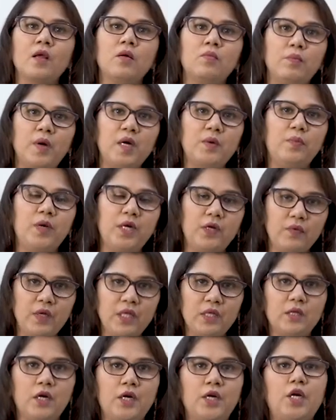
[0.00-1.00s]
But
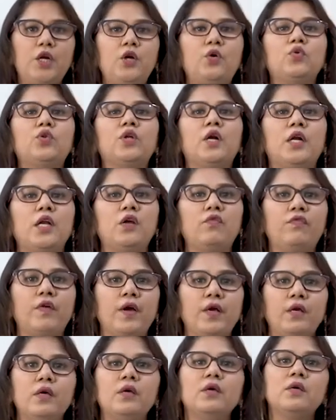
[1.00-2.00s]
between 30 to
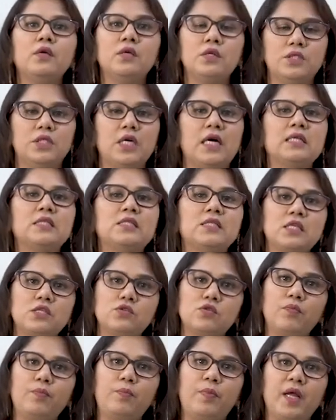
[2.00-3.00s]
35, chances
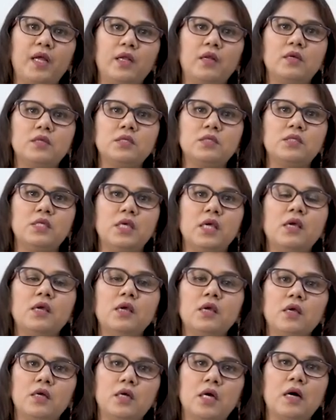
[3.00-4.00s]
of pregnancy
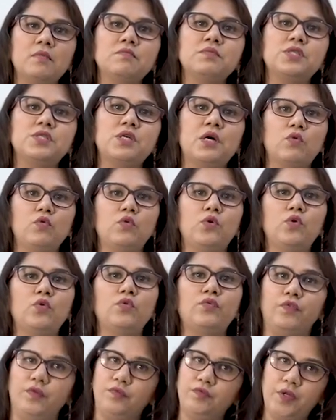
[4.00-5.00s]
comes down to
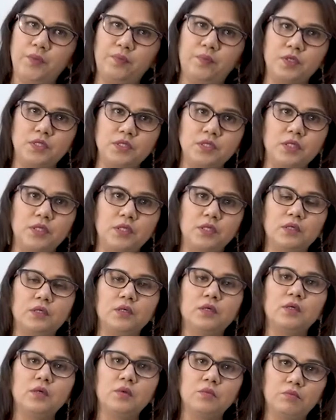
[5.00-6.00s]
50 percent
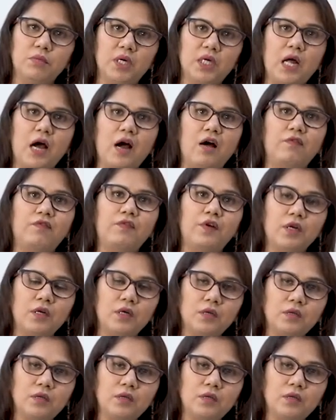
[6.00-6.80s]
but after